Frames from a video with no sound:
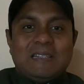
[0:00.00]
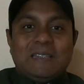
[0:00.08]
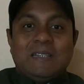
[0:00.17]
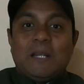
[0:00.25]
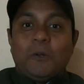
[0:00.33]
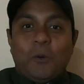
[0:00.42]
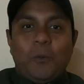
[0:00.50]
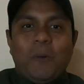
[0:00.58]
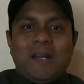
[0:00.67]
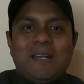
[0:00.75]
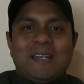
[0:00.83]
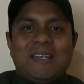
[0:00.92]
the no
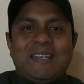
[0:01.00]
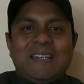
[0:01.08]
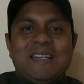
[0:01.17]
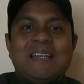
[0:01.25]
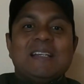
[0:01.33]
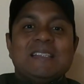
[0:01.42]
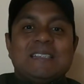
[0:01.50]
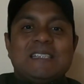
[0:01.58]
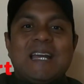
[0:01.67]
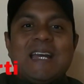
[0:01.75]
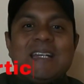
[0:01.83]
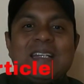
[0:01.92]
wondering
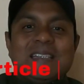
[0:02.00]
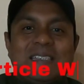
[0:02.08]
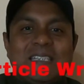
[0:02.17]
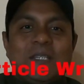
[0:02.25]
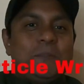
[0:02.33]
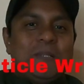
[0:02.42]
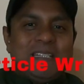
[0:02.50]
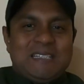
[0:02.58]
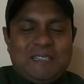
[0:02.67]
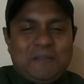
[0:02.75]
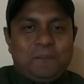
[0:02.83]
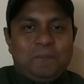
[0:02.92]

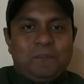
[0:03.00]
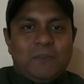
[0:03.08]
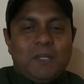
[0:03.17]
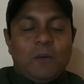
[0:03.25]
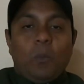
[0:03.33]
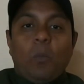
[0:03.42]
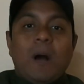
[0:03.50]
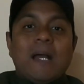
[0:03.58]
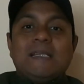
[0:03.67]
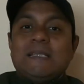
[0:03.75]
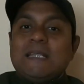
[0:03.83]
ChatGPT. Why